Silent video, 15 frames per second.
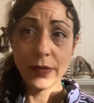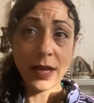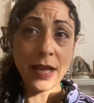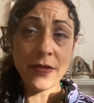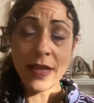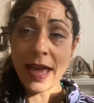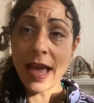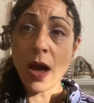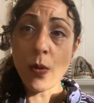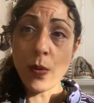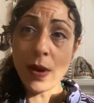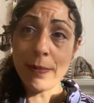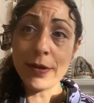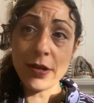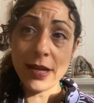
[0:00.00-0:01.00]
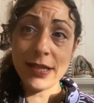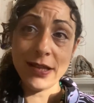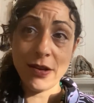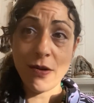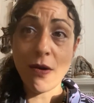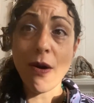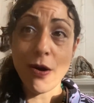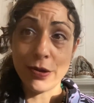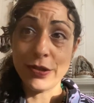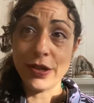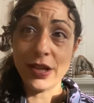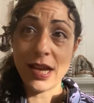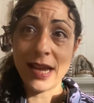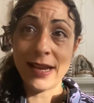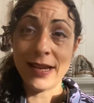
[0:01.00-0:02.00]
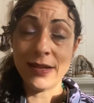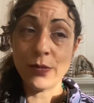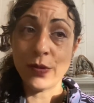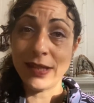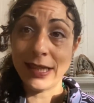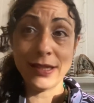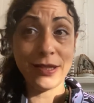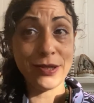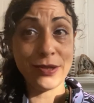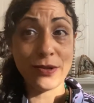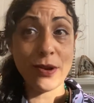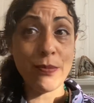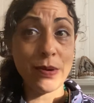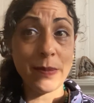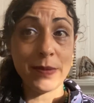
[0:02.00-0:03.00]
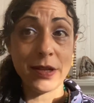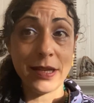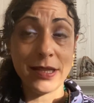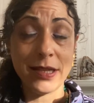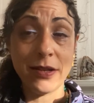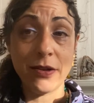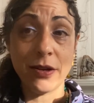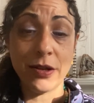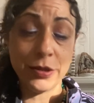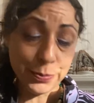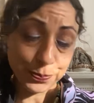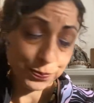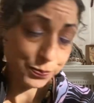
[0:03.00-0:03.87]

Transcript: And they are weaponizing God, and we need to stop weaponizing God.